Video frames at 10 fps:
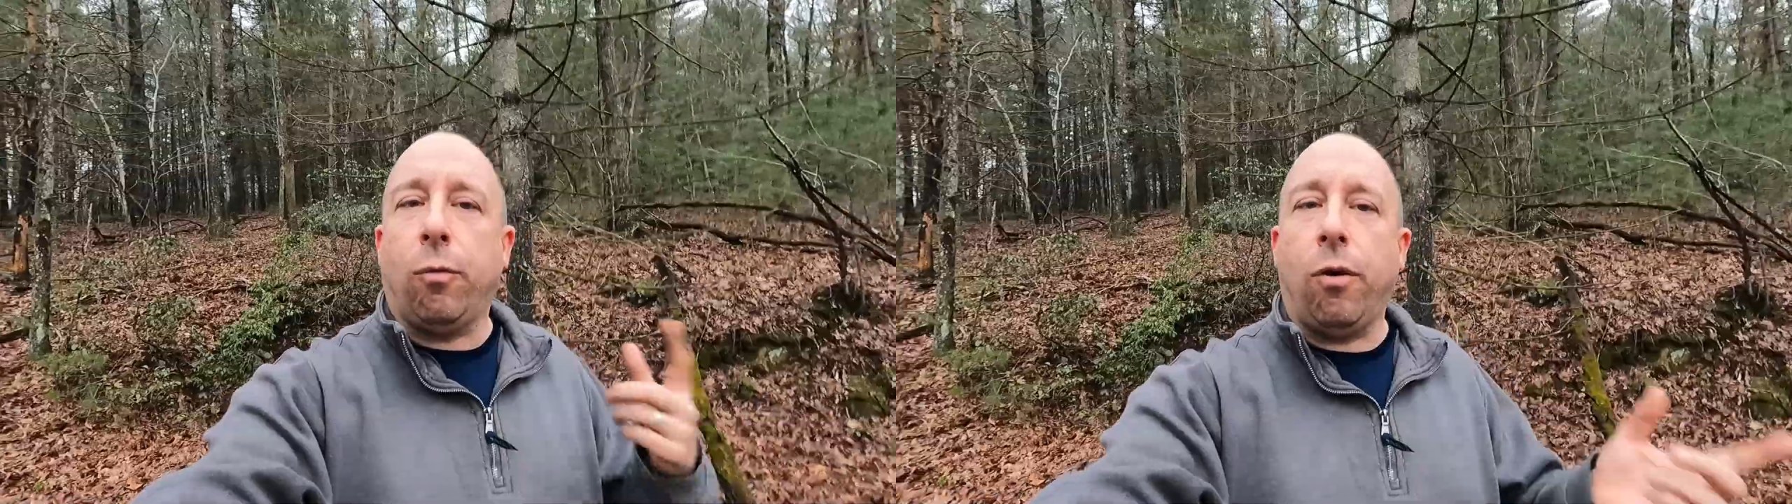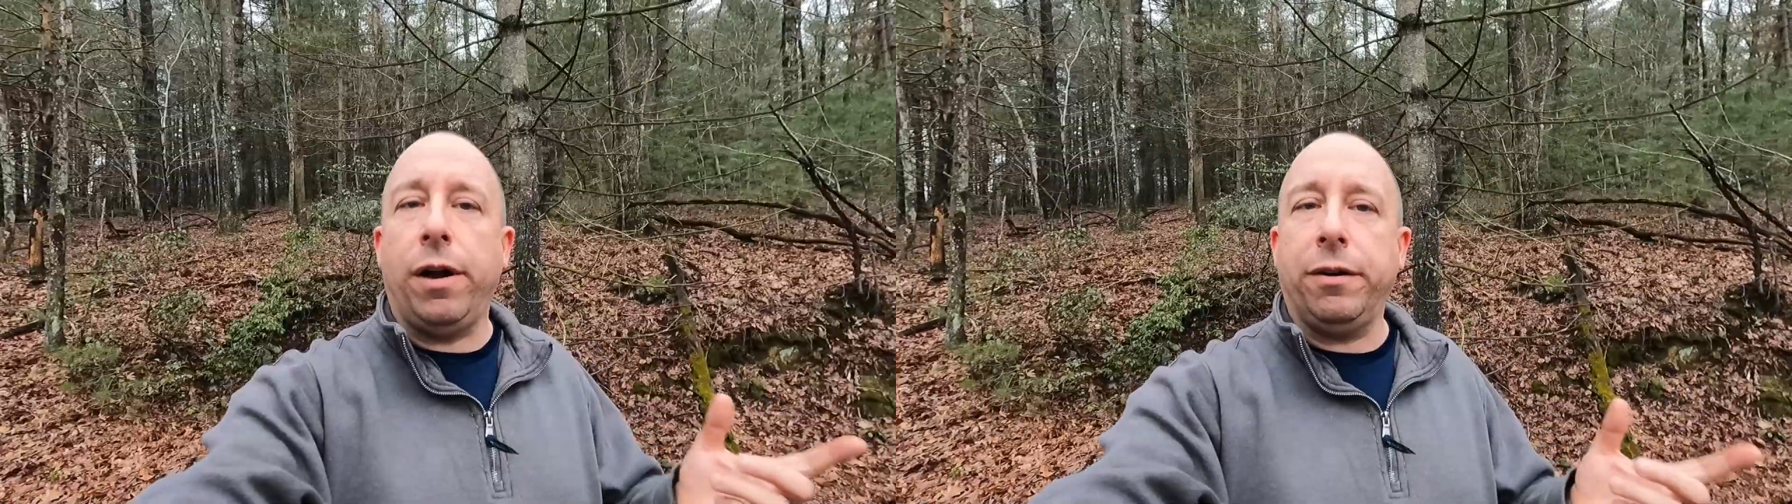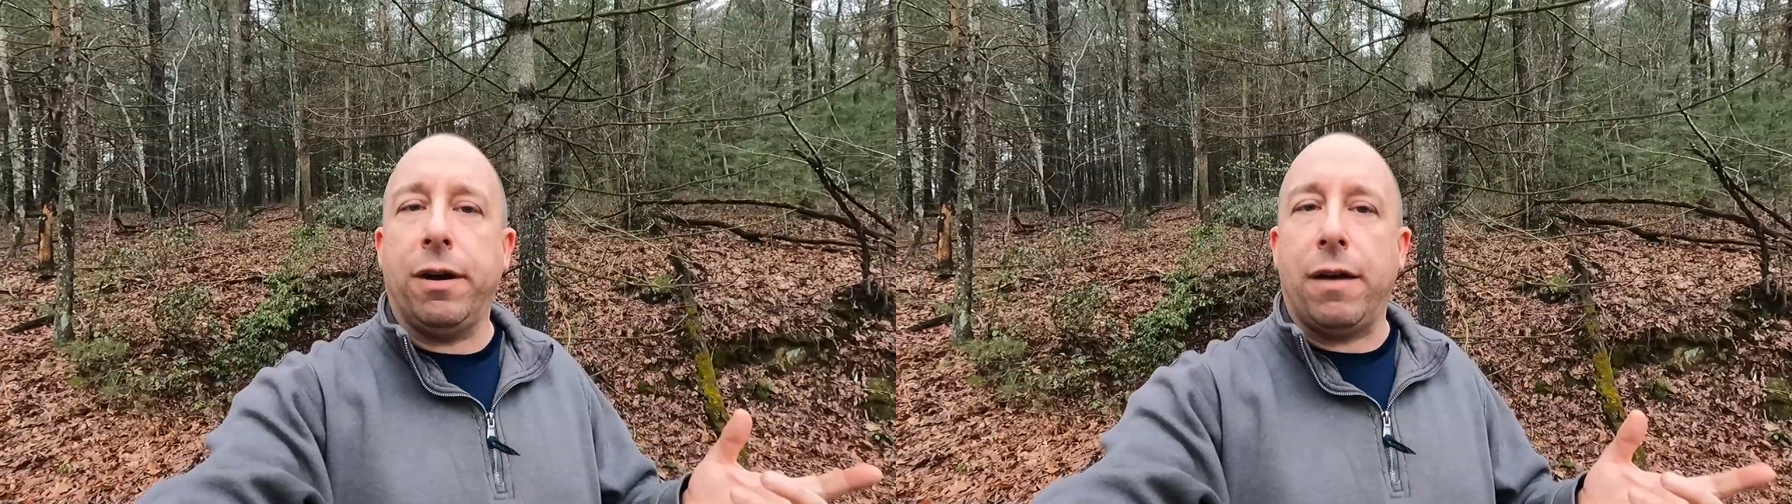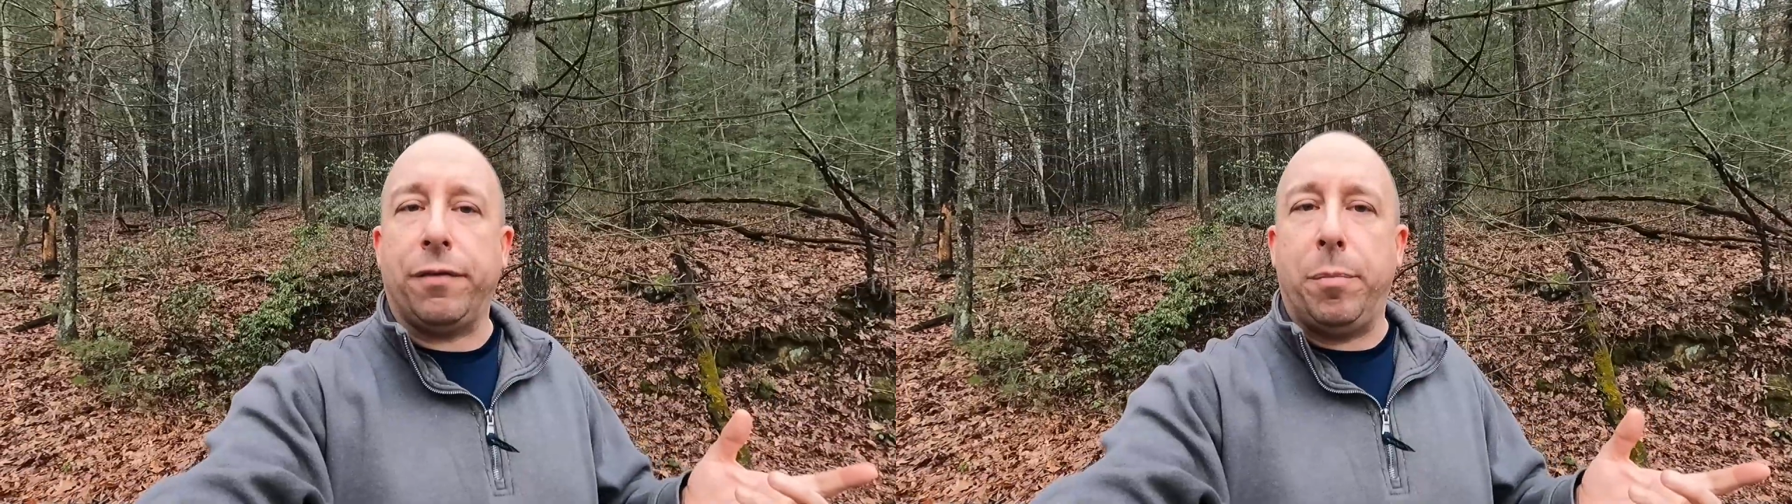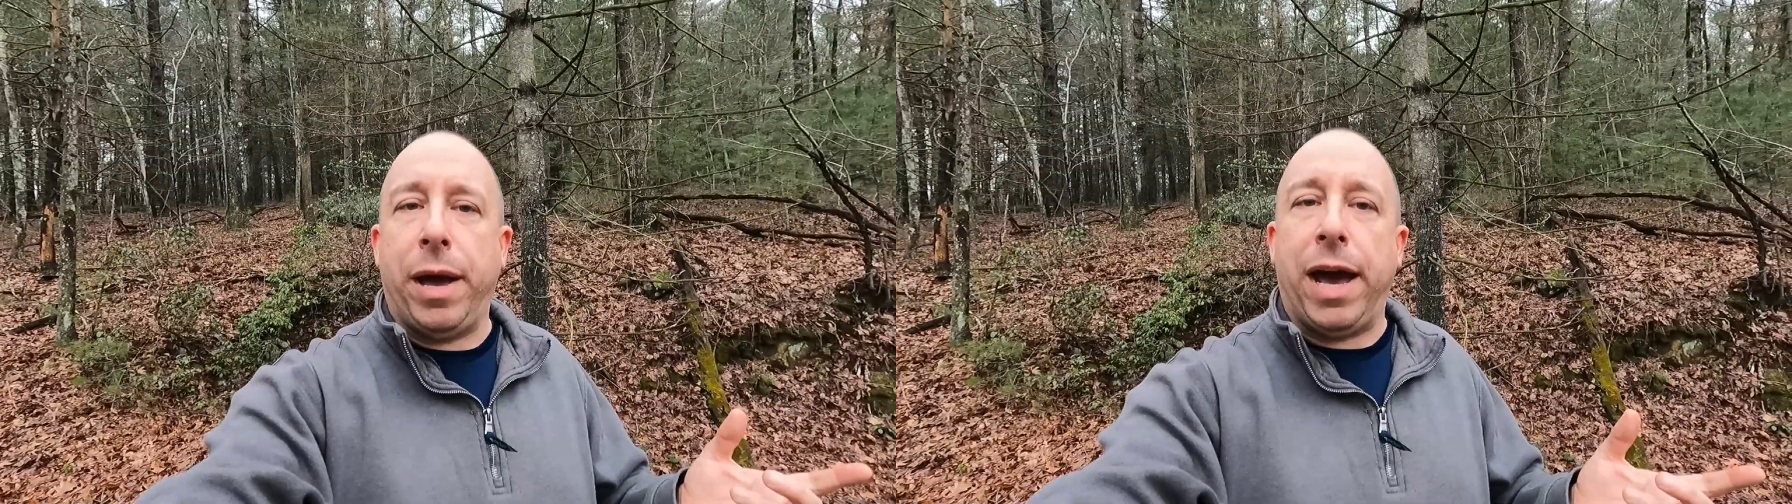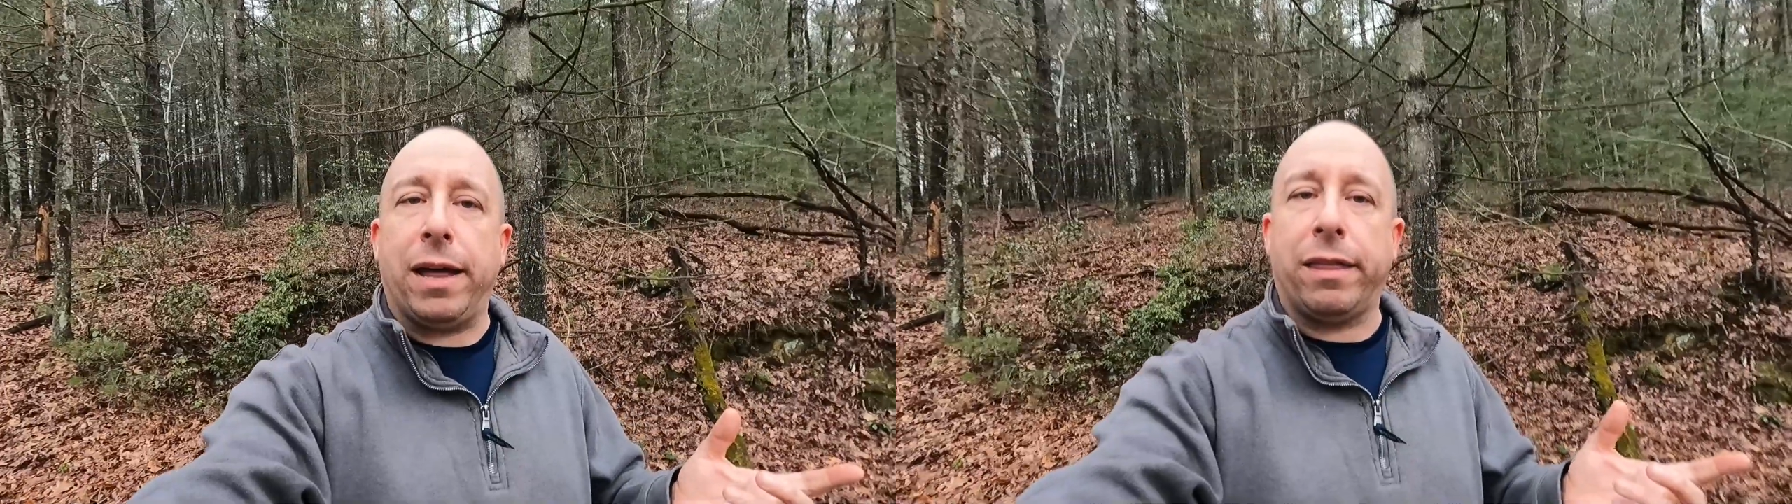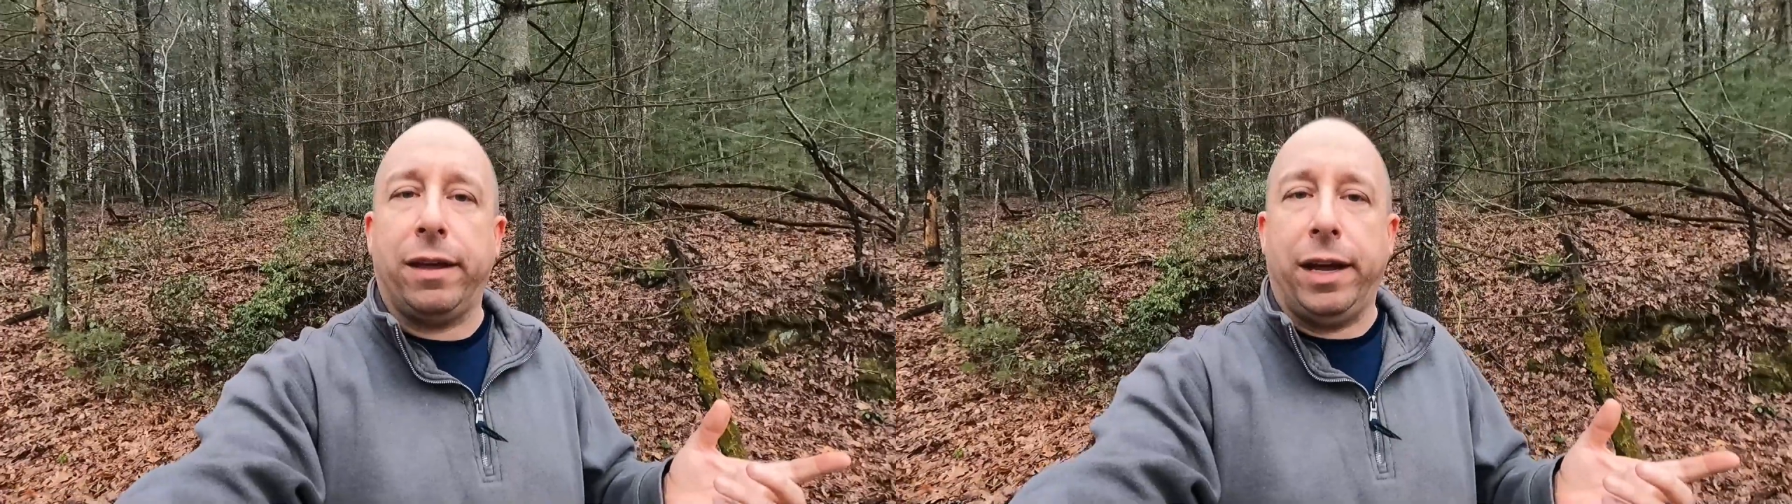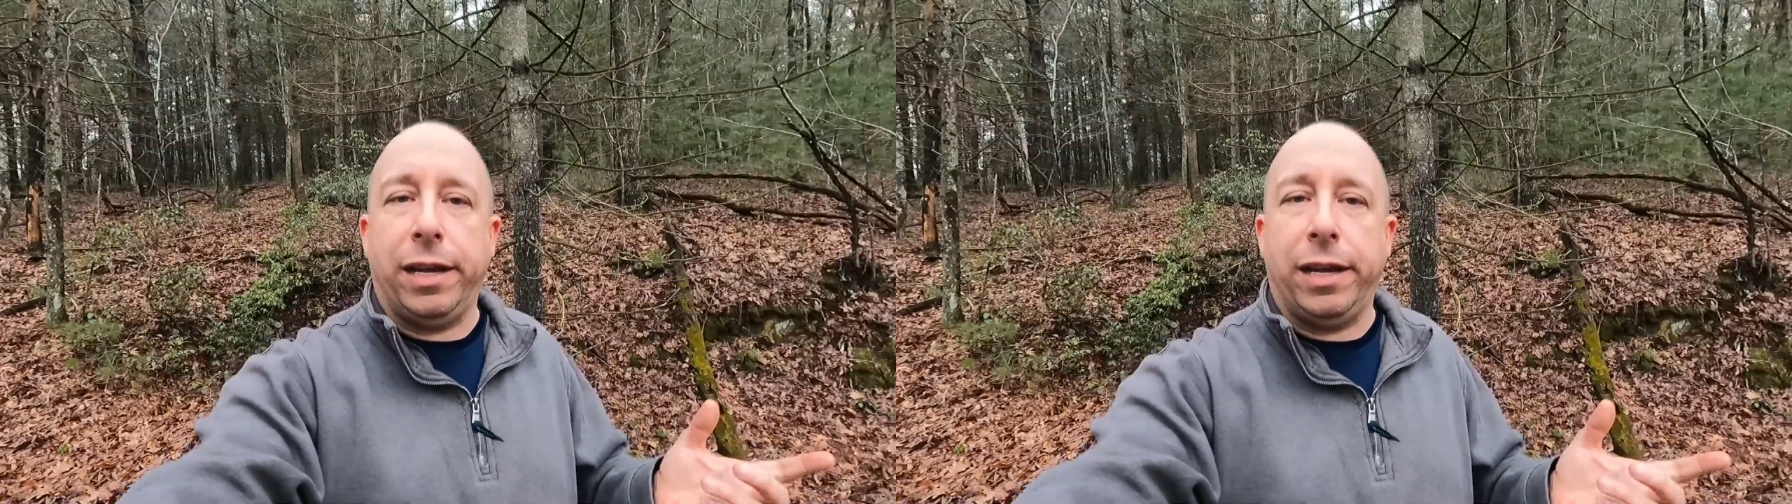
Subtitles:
wander off the path